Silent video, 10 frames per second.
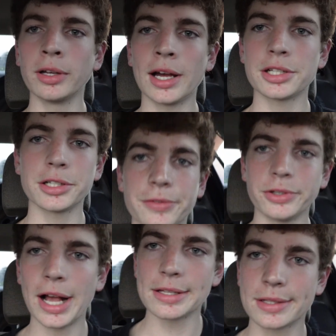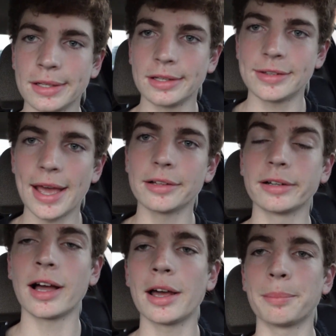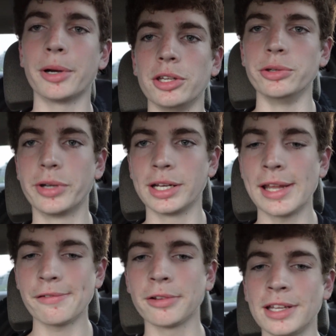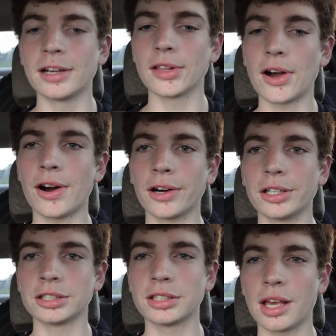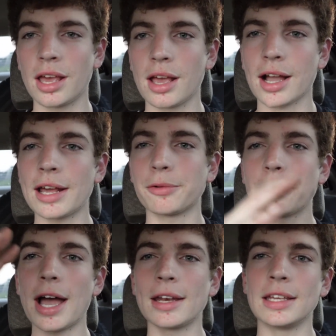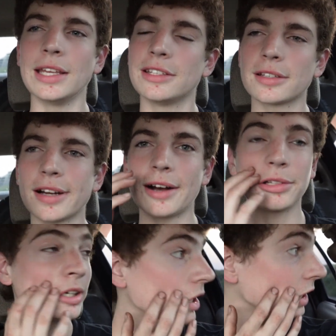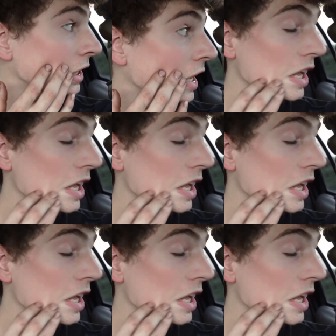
not sure if you guys can tell or not, but you can definitely hear the cars kind of riding each gear out longer.